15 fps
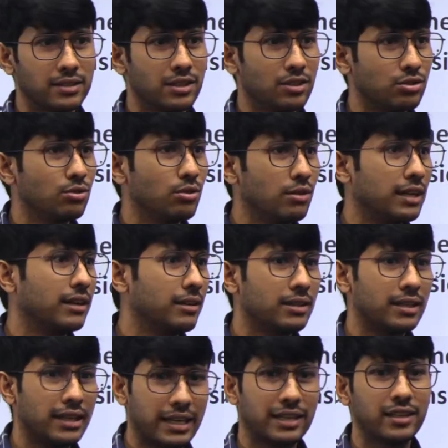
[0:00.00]
There is no like
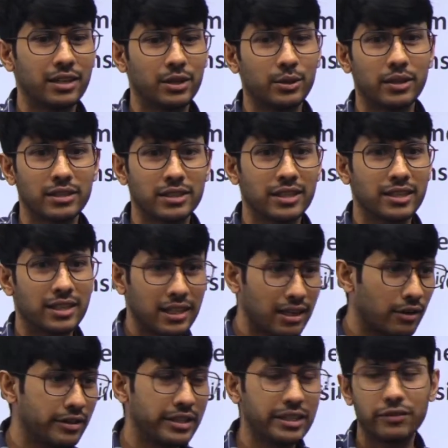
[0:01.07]
a trick that you can generate, like
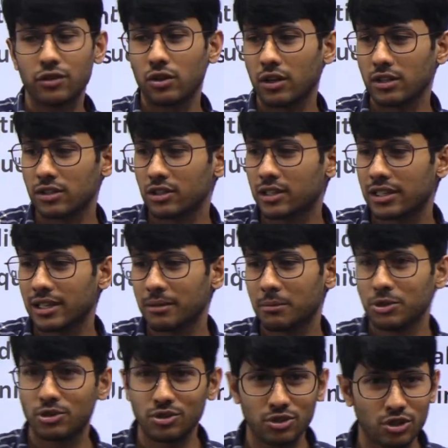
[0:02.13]
how we did for horizontal
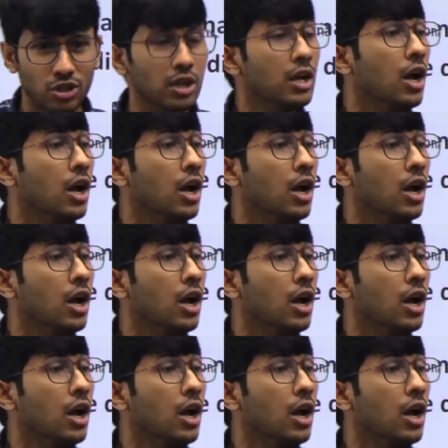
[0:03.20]
dimensions,